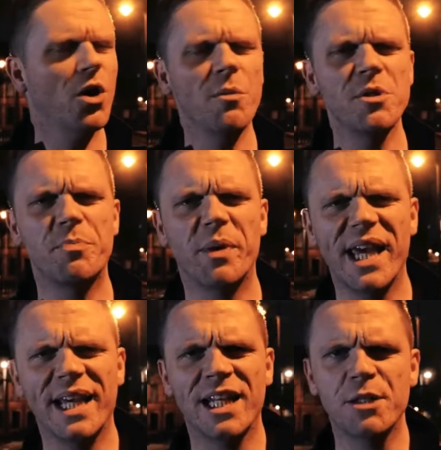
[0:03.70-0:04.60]
How come it's
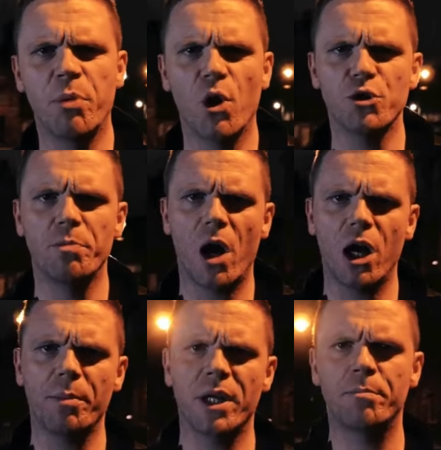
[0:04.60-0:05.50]
bright in this posh
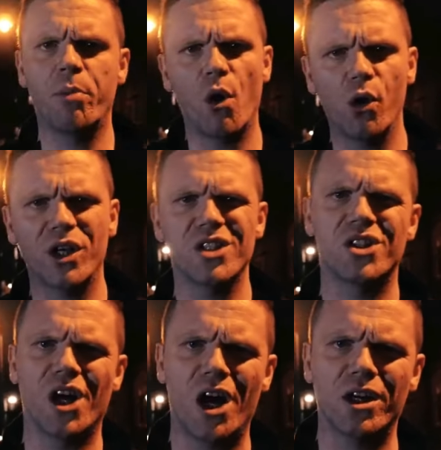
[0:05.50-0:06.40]
park, but in Pollock it's
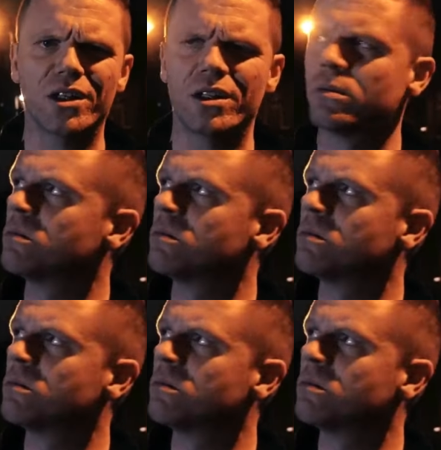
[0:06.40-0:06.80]
dark?